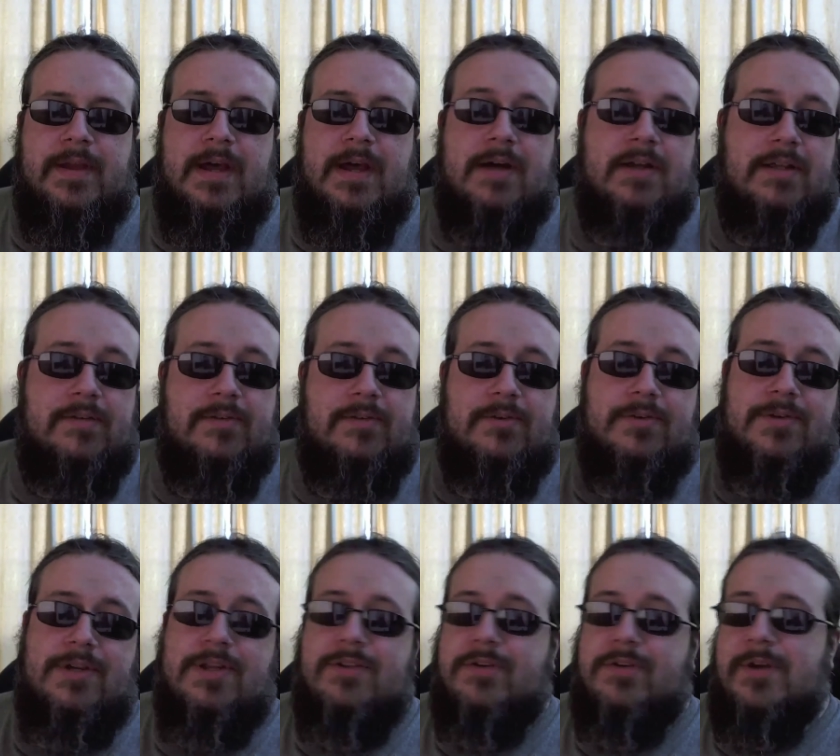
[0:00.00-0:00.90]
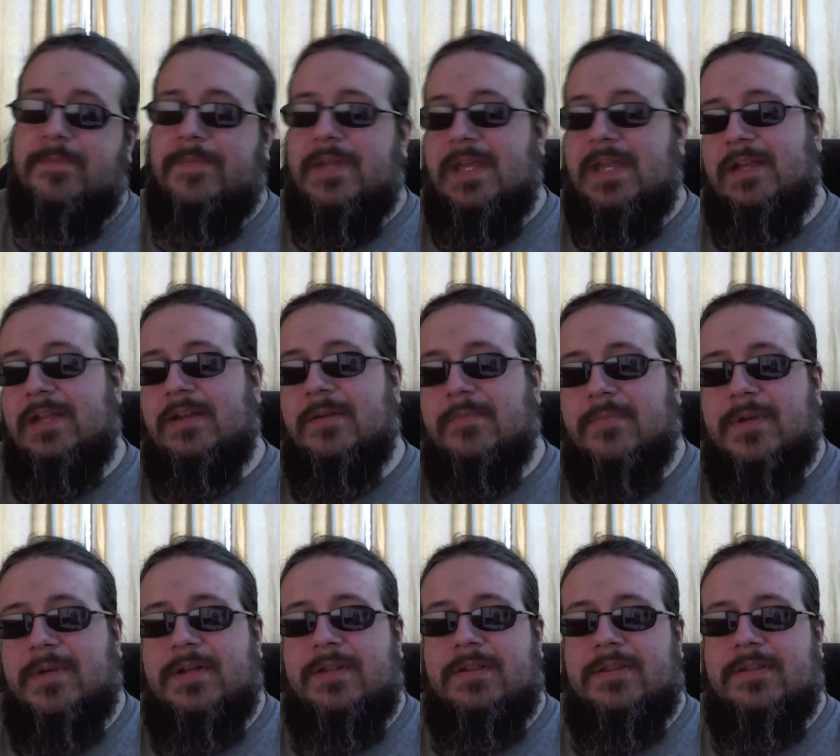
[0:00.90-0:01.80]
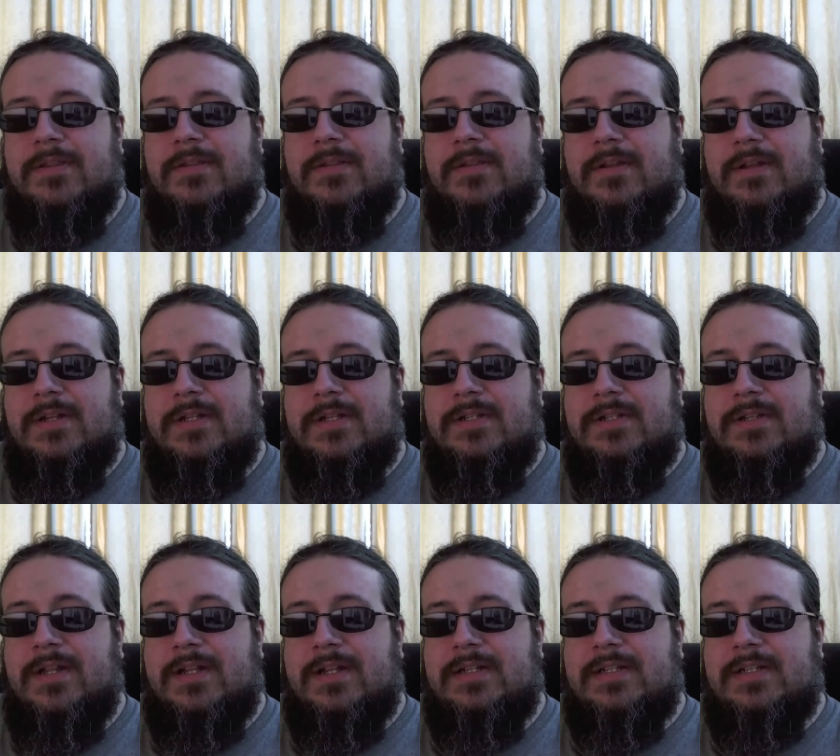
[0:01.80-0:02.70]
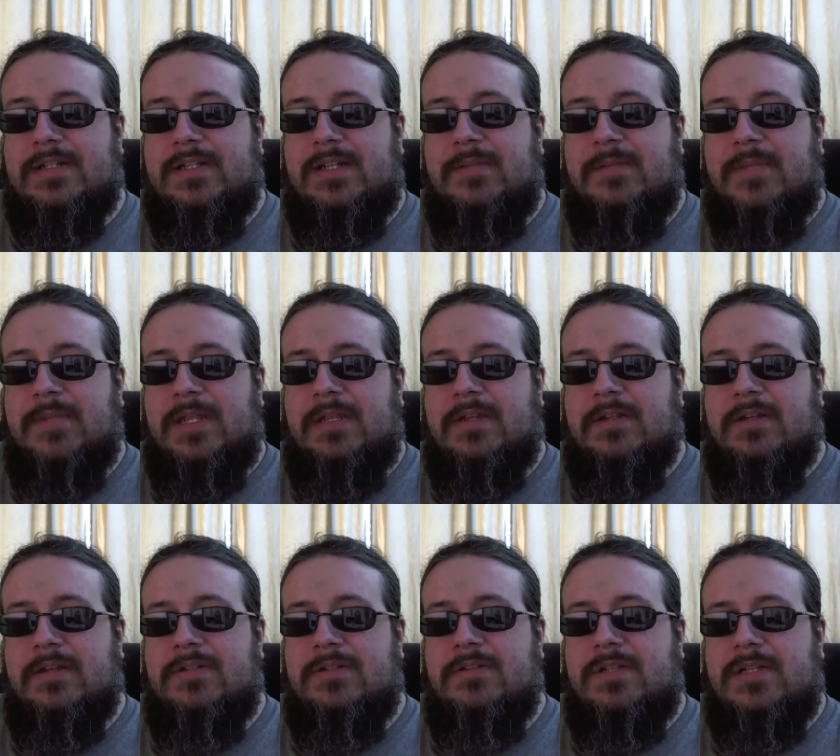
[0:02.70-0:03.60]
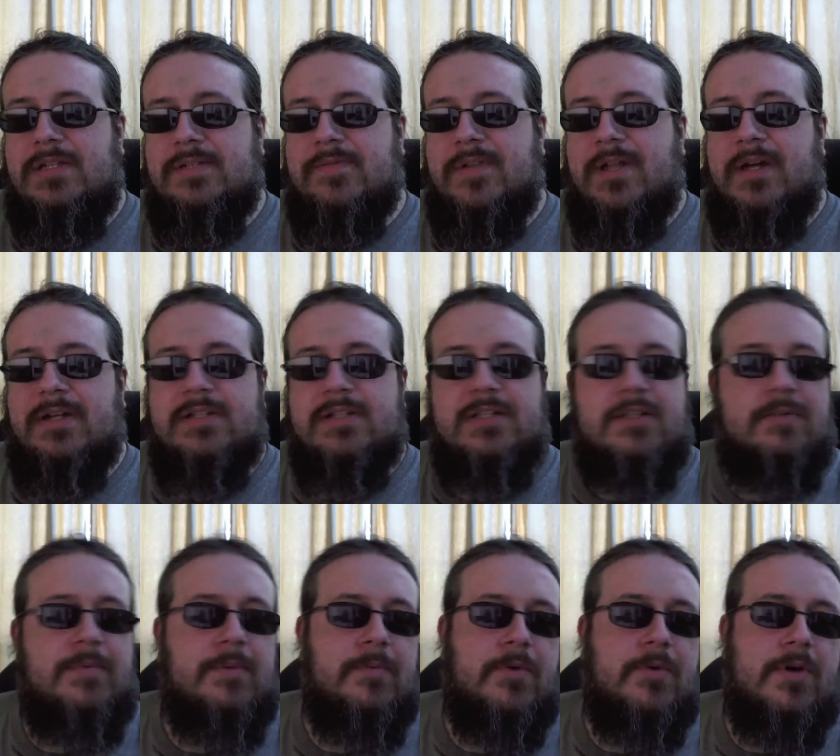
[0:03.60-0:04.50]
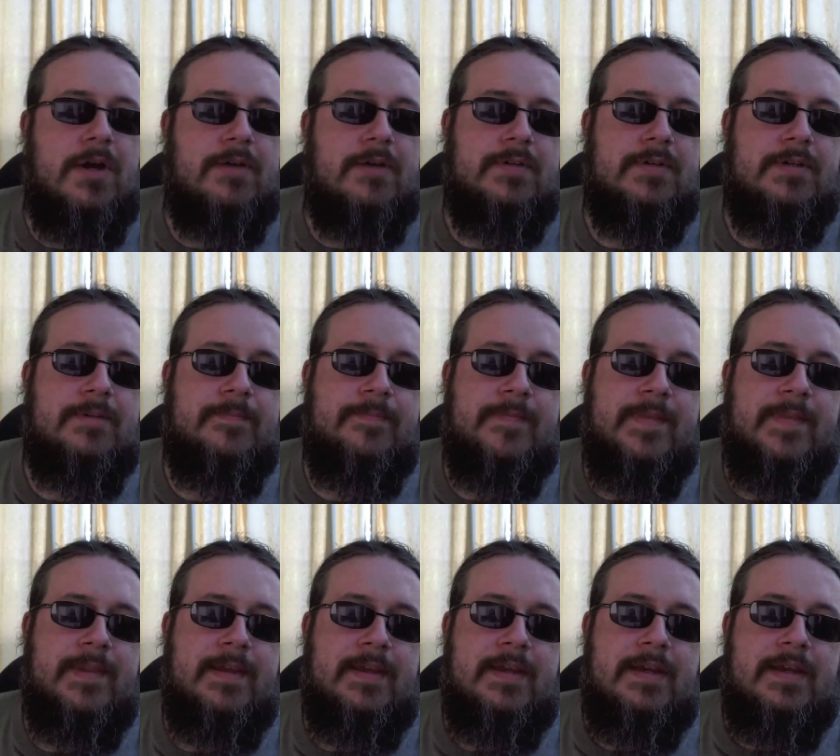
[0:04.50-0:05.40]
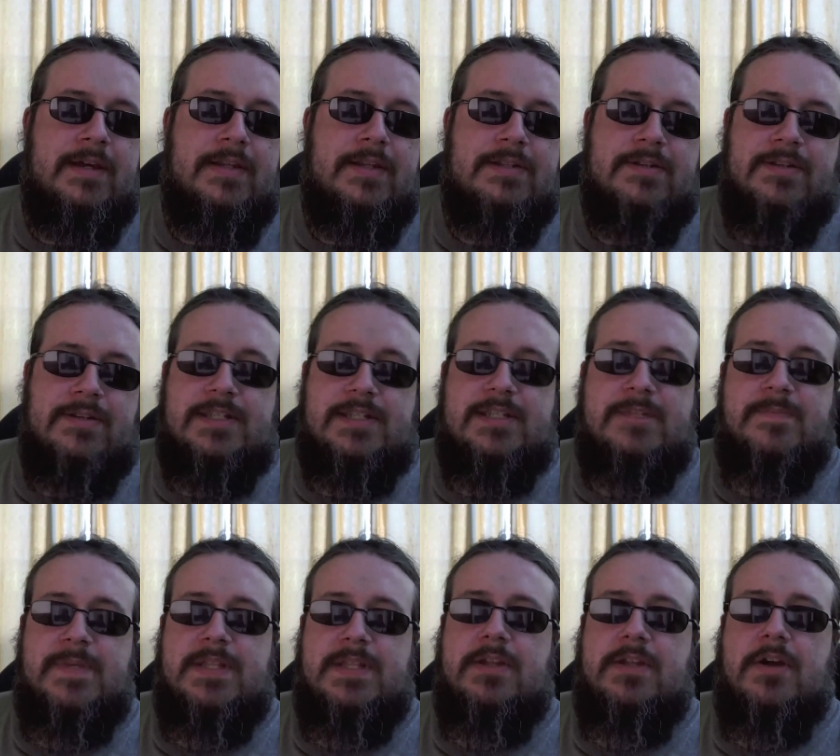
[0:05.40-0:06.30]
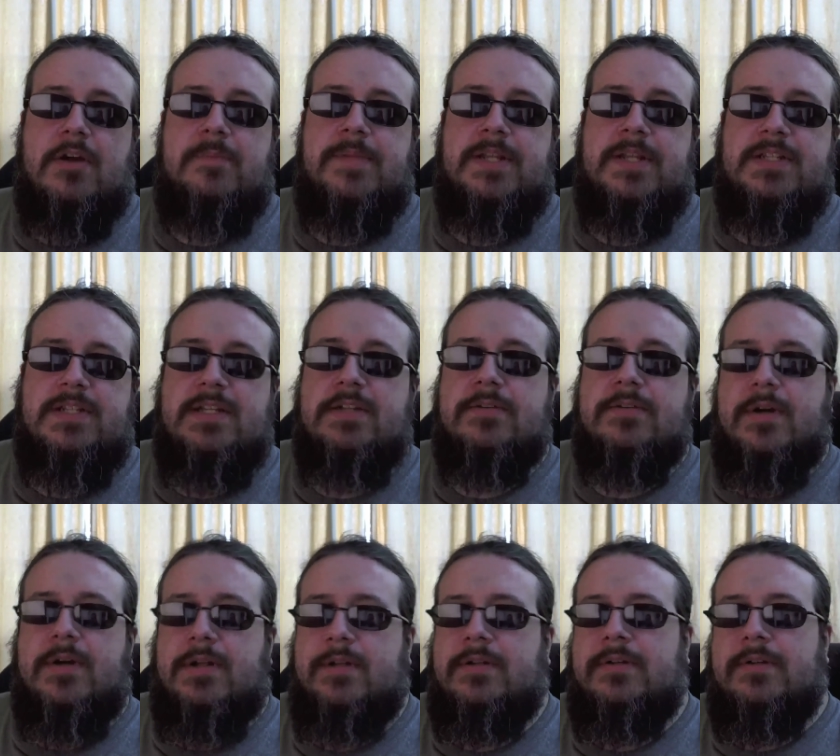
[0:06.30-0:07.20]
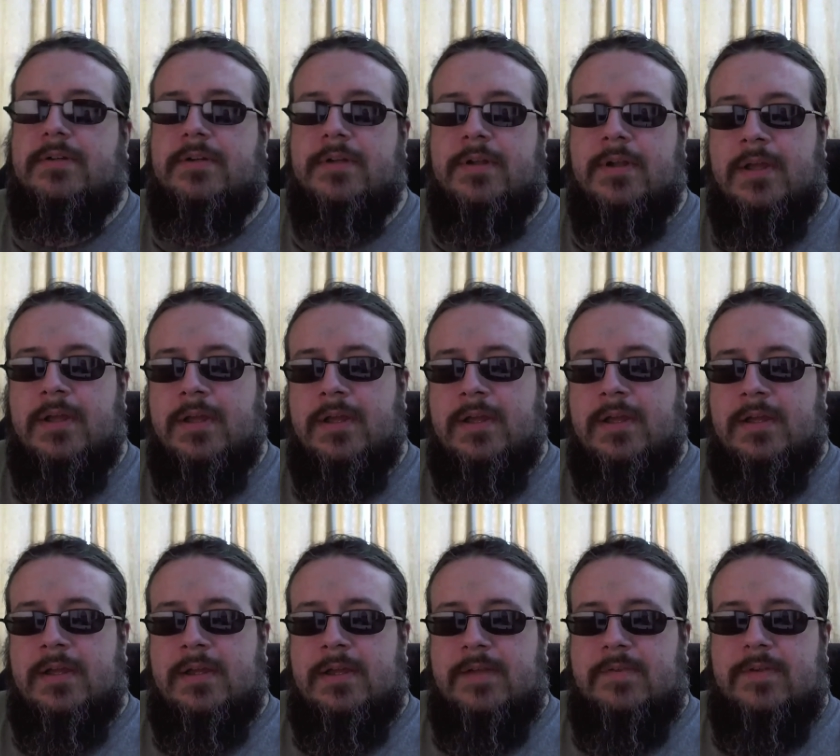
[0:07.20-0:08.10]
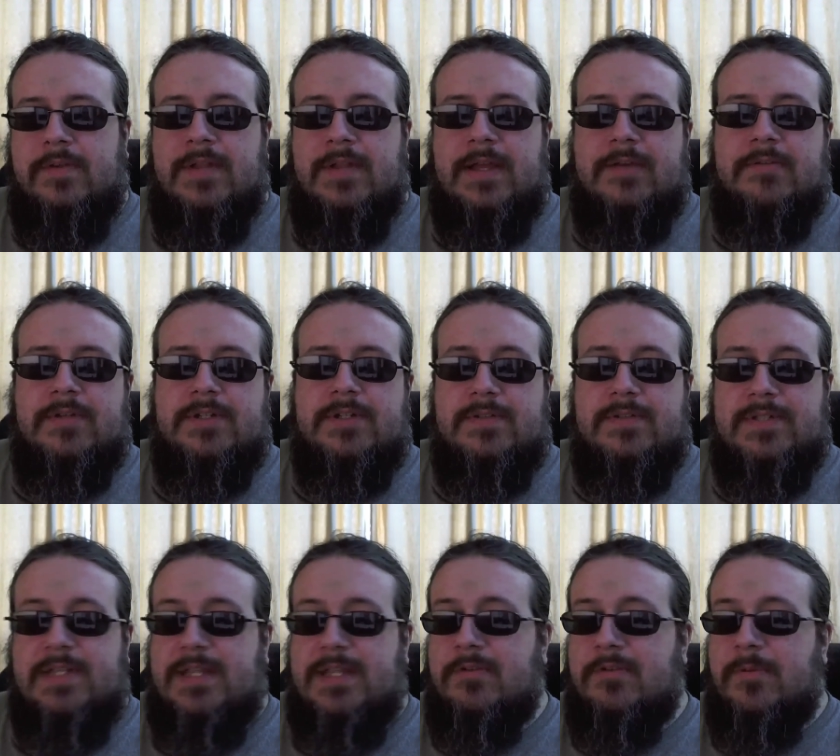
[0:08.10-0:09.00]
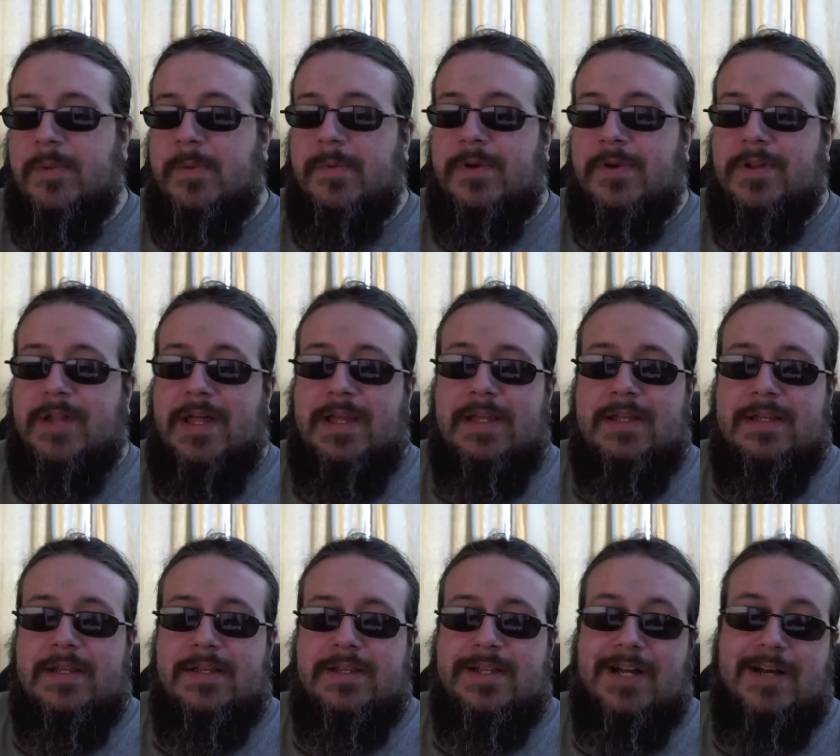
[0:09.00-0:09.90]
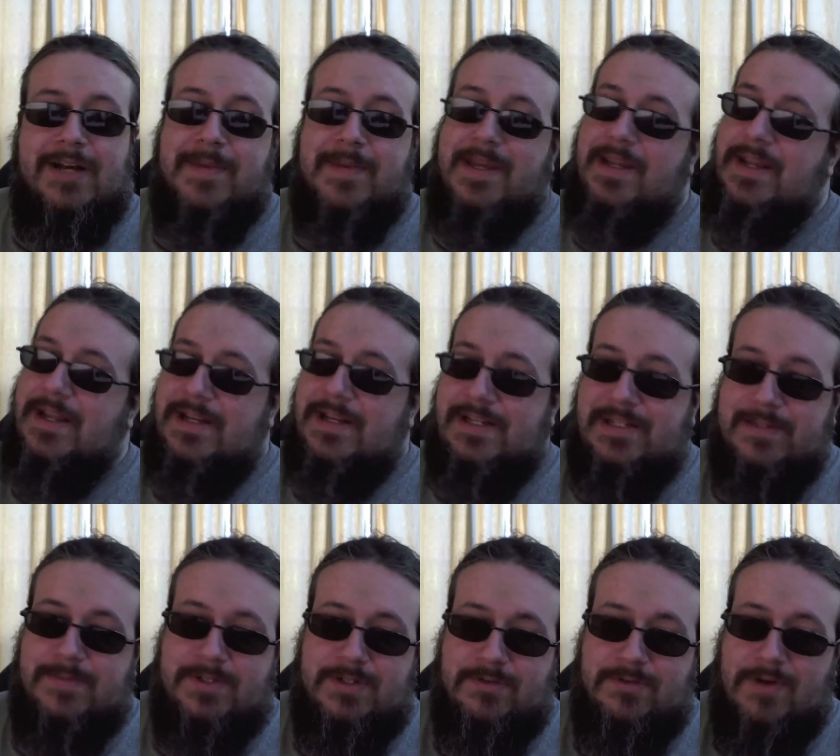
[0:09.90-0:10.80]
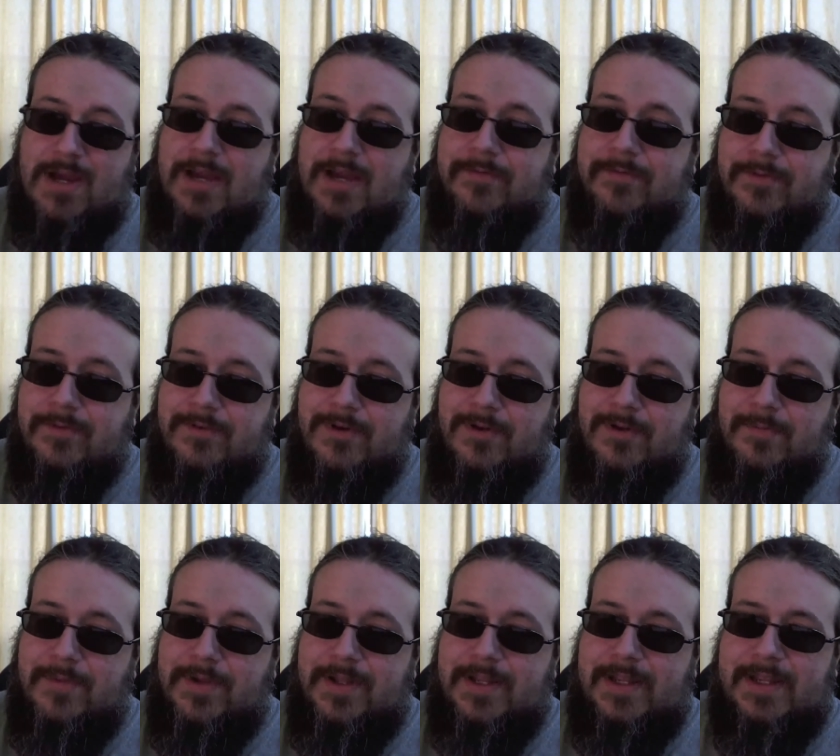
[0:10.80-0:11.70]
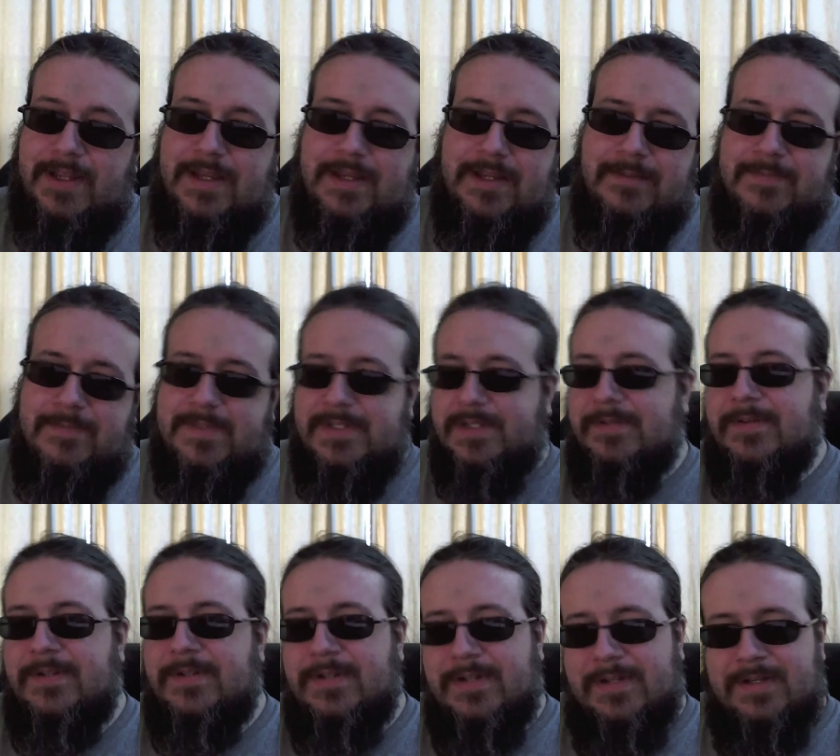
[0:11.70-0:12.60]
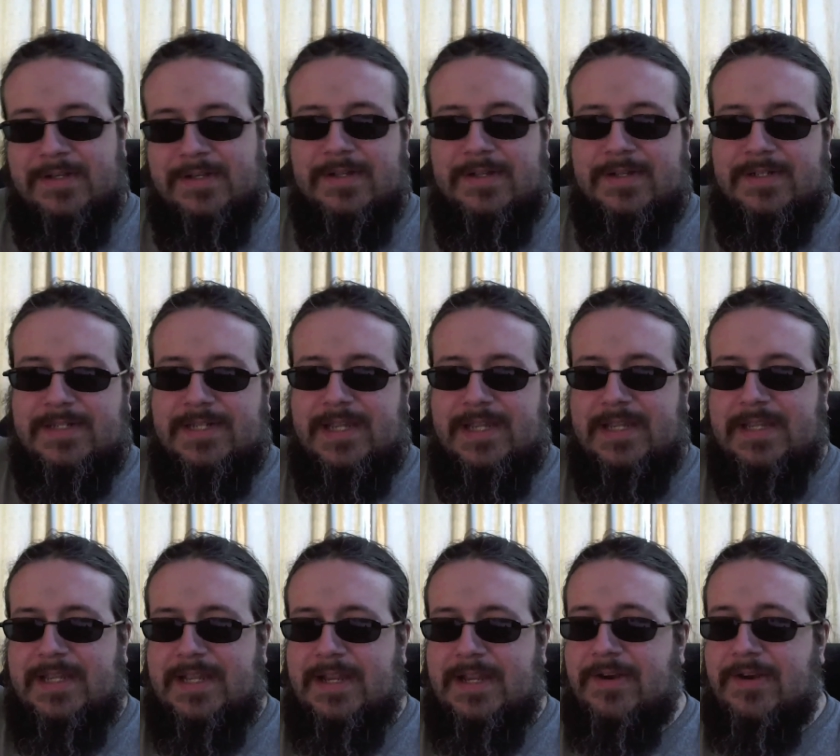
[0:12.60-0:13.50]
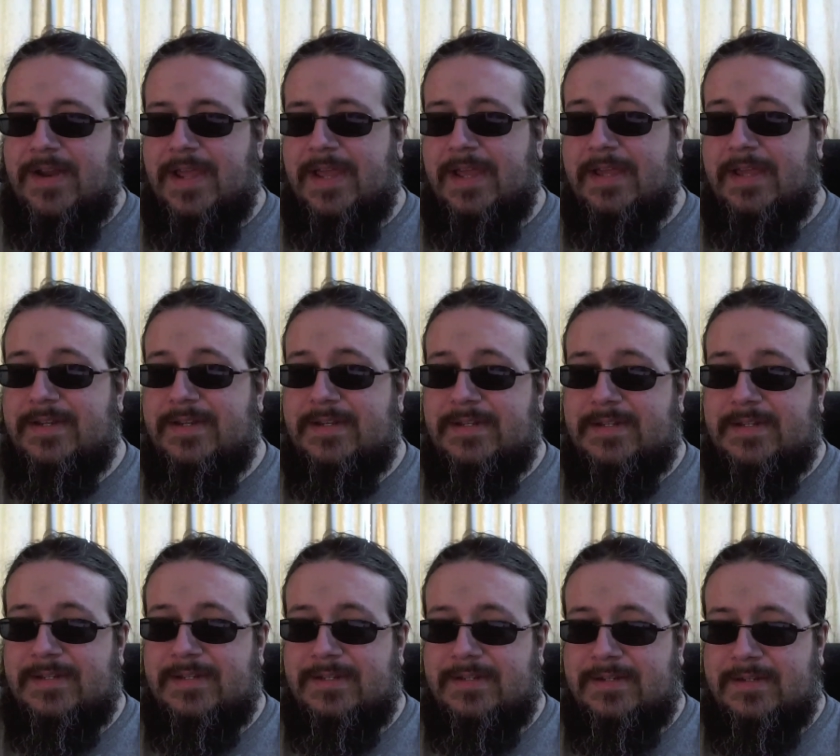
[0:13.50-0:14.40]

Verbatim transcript: I'll give you another update in a month, unless you'd like to see me uh, do these vlogs a little bit more often. So this has been the RPG Crawler. If you like what you've seen, remember to like, comment, and subscribe for role-playing games. Take care, and